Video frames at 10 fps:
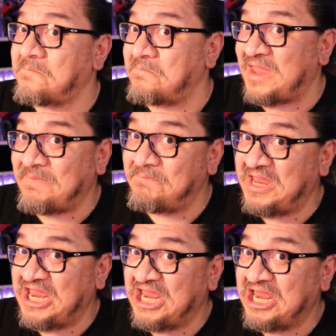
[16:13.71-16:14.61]

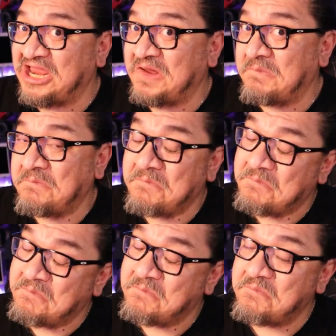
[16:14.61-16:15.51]
Maybe.
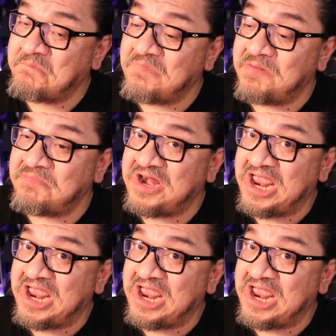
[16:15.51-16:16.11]
Maybe